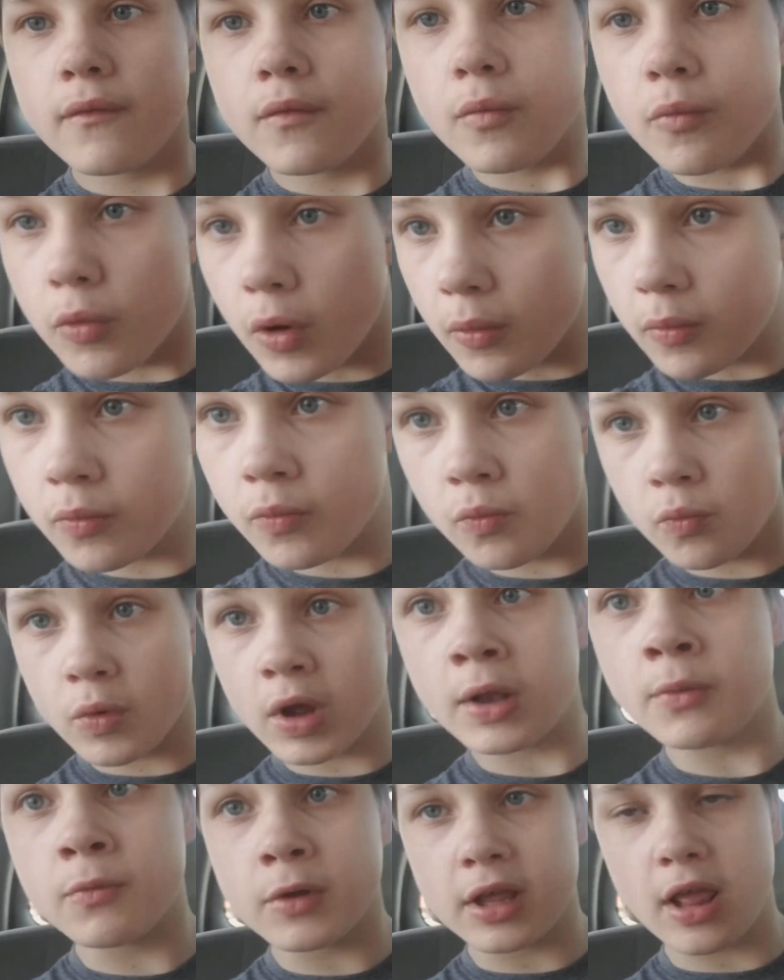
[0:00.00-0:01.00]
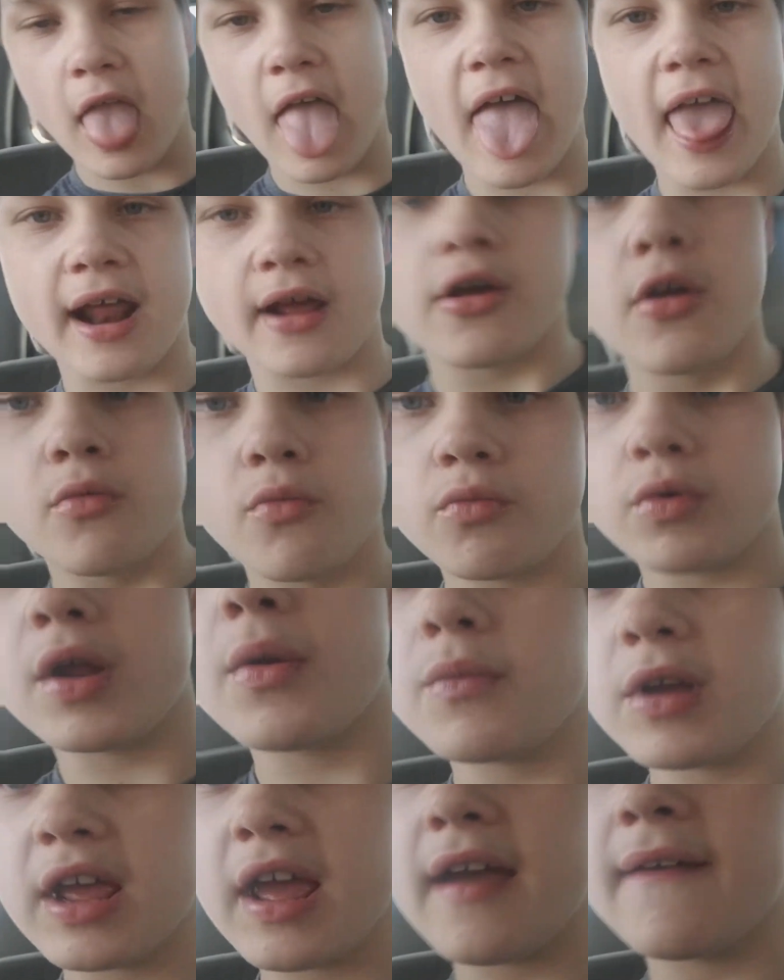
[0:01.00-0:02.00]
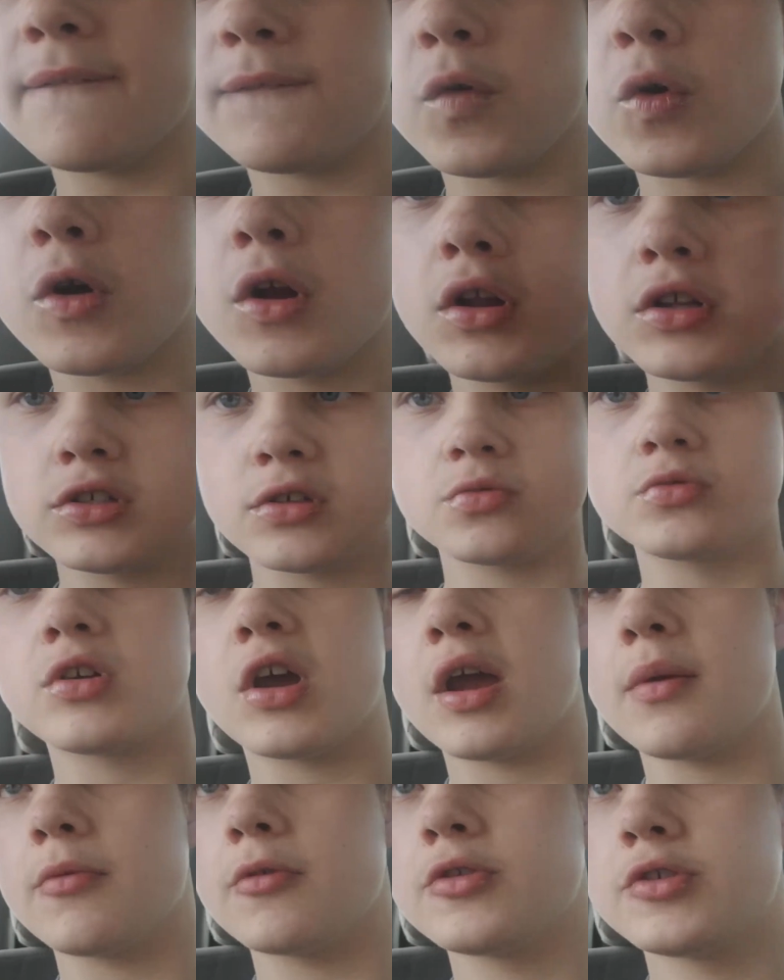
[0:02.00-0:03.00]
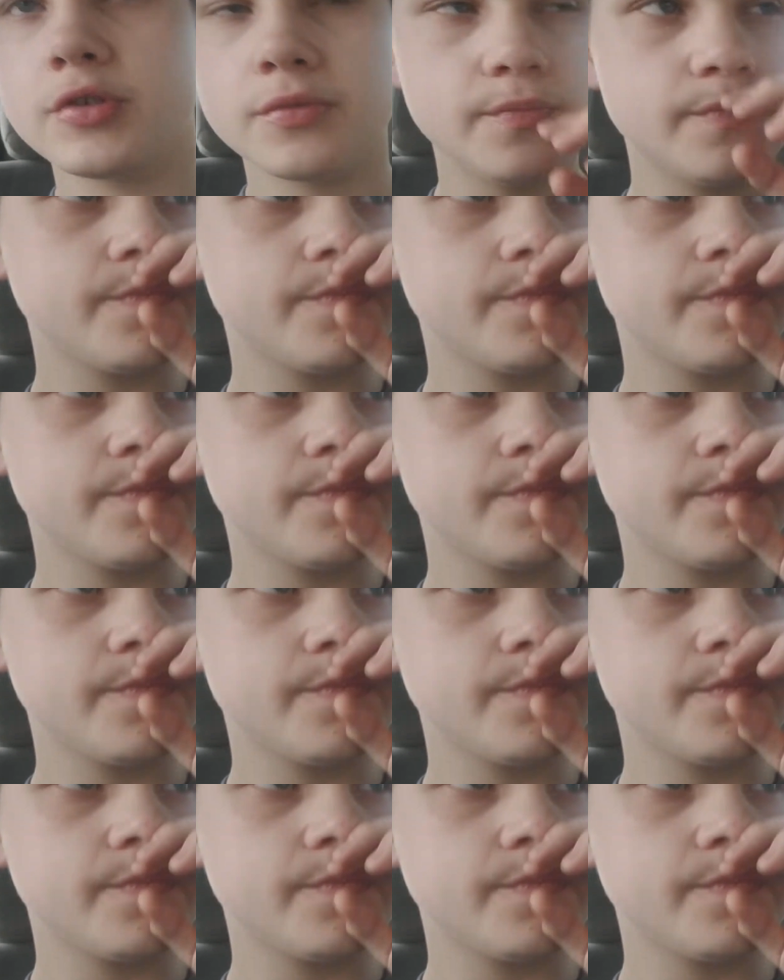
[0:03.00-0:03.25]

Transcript: when, when we ugh, when we hit 400 subscribers.